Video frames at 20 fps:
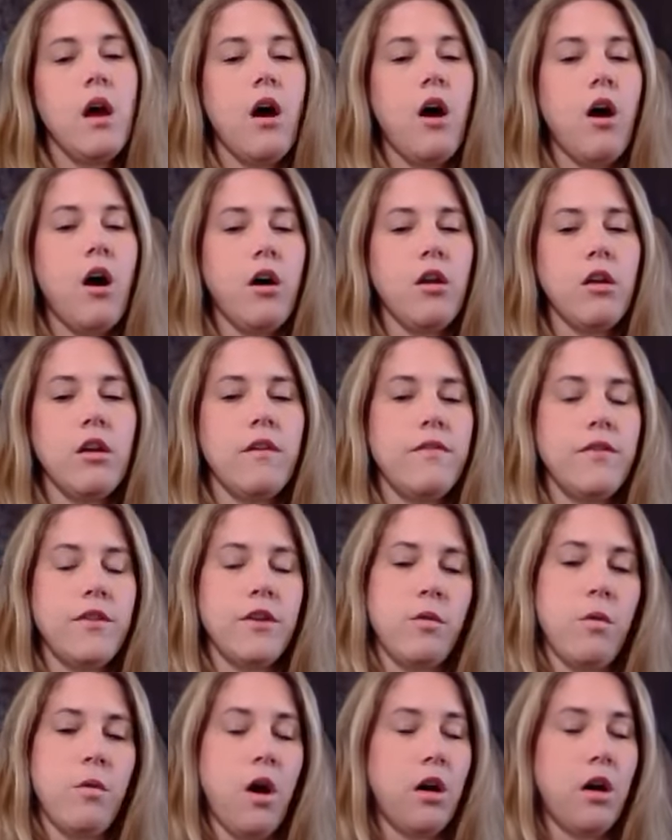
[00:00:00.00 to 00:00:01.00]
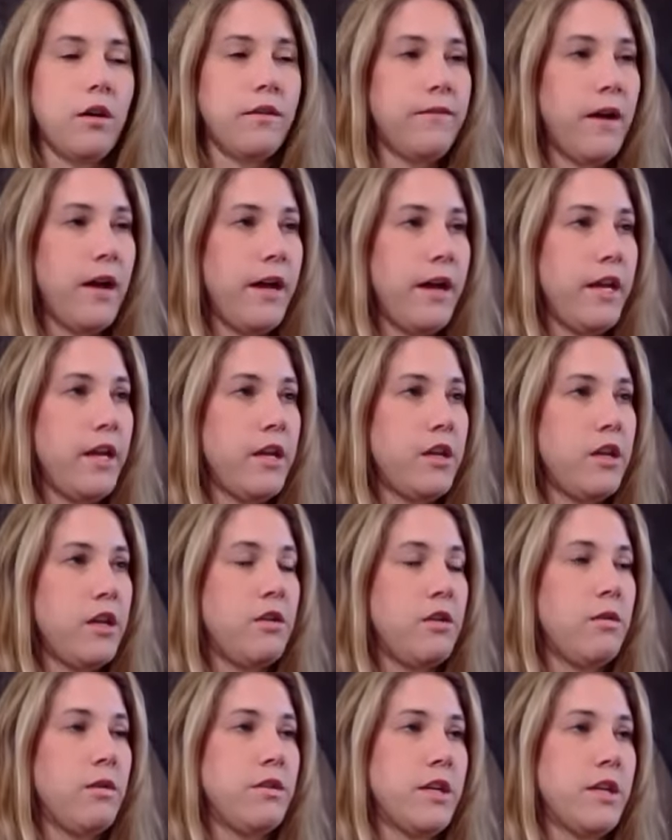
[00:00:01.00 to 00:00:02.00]
All of the
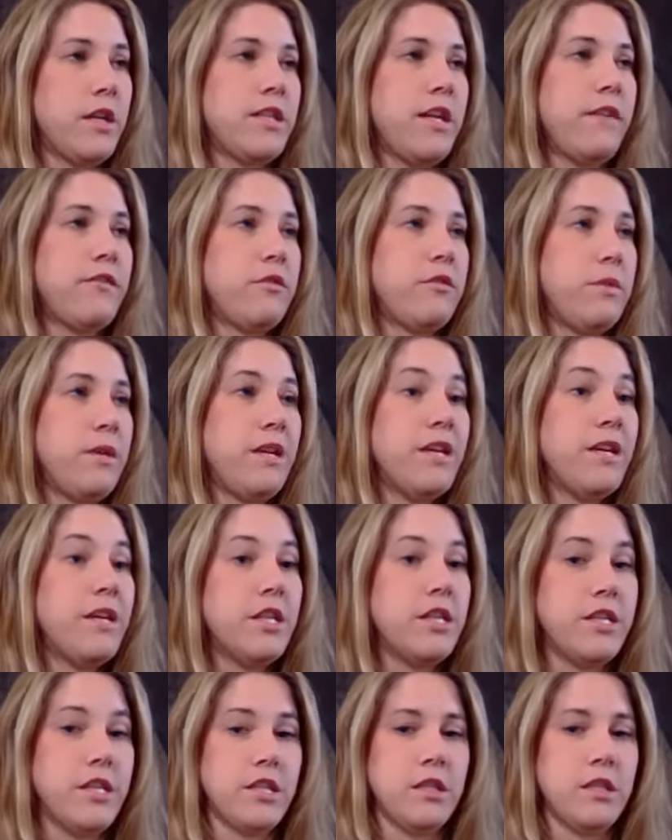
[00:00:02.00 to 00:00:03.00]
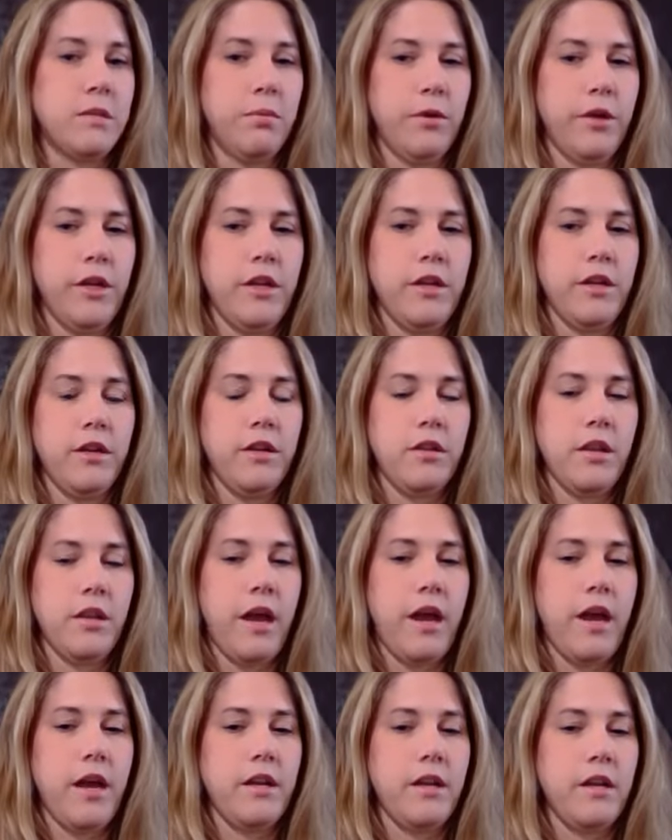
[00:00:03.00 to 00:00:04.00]
qualifying does have to be in the discipline
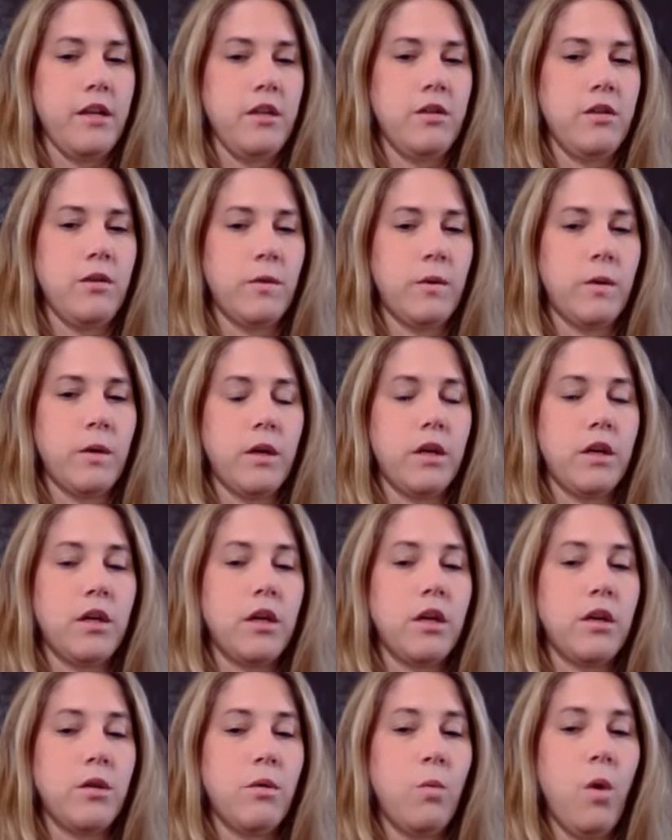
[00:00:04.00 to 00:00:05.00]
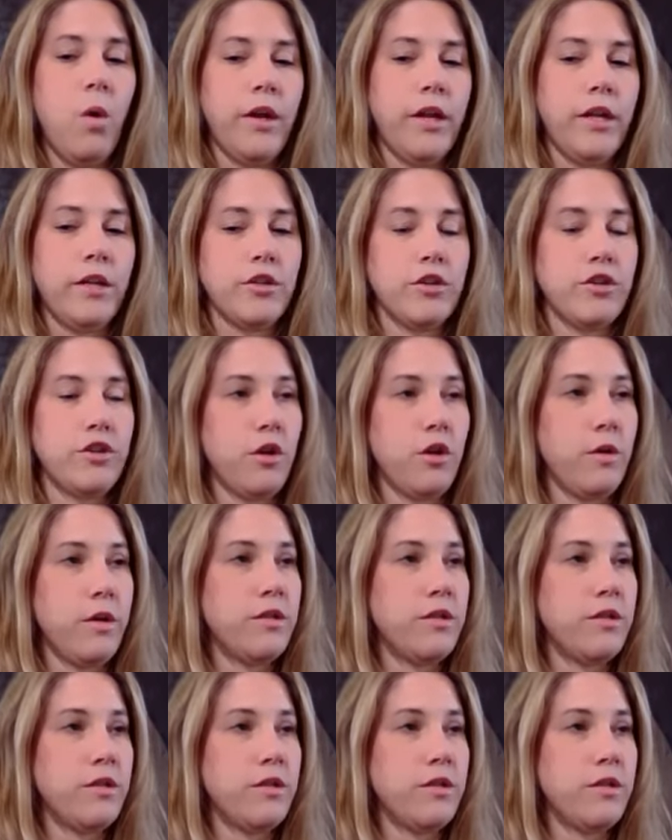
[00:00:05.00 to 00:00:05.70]
that you're wanting to show.